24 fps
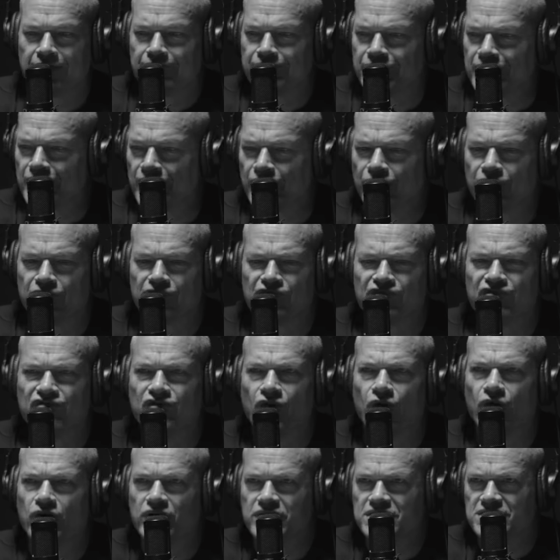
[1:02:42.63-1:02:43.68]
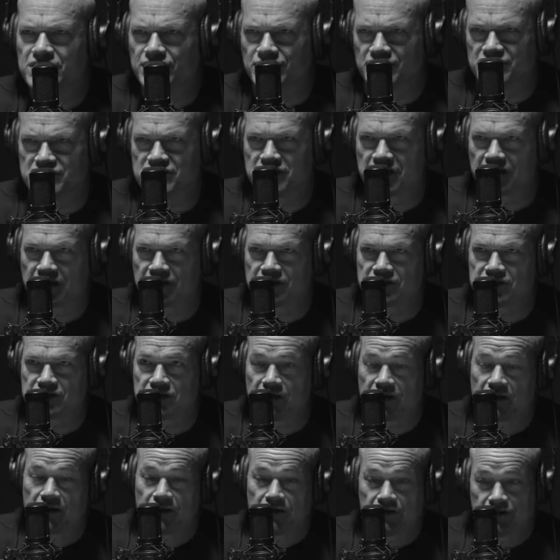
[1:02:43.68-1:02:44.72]
you know, 4 till 6.
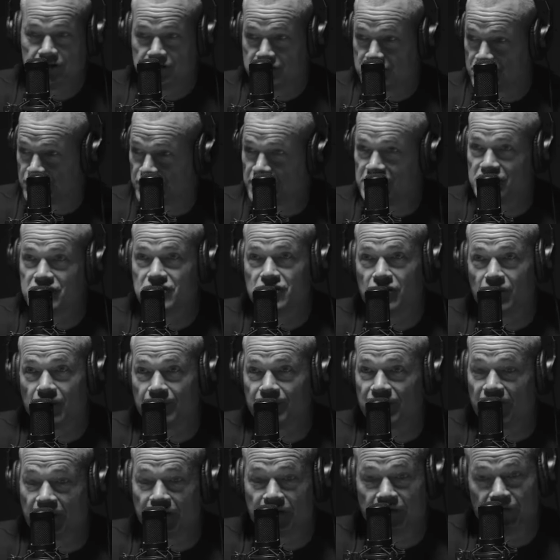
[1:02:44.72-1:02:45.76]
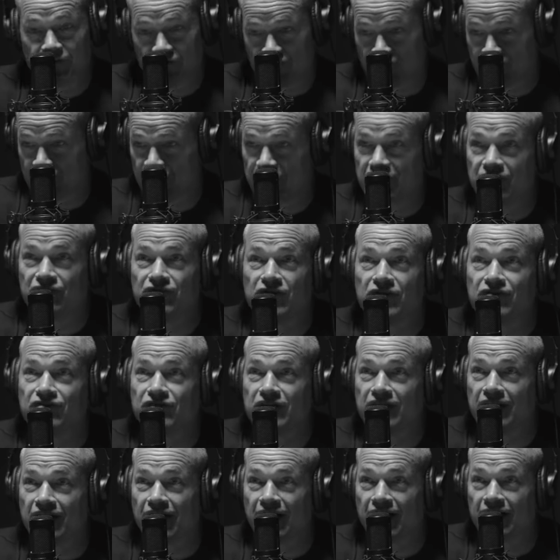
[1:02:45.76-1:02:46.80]
So we'd show up there at
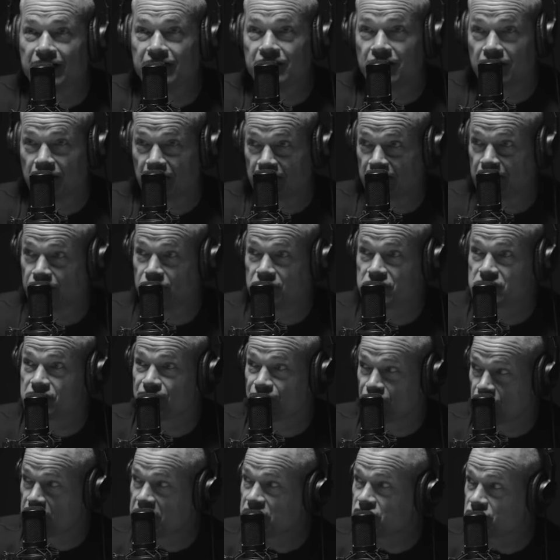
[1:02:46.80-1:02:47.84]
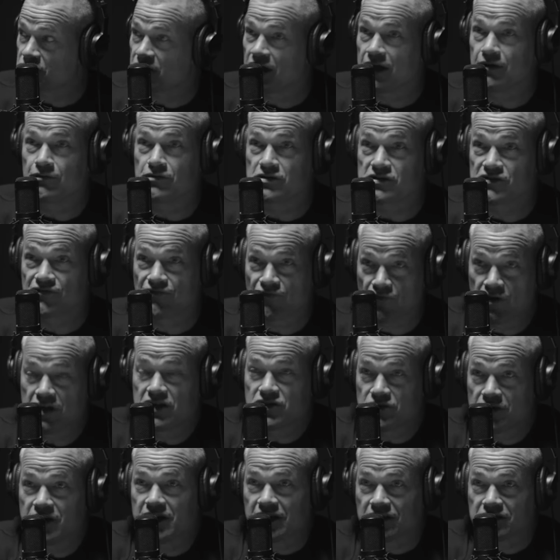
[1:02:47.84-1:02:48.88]
3:59, and it was free drink. It was free
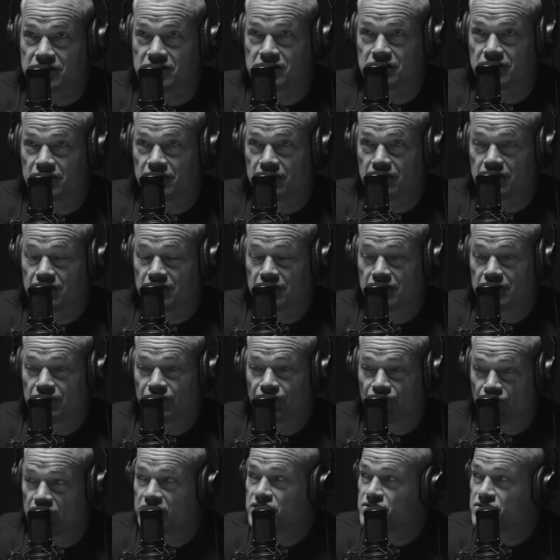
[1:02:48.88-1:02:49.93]
drinks. Free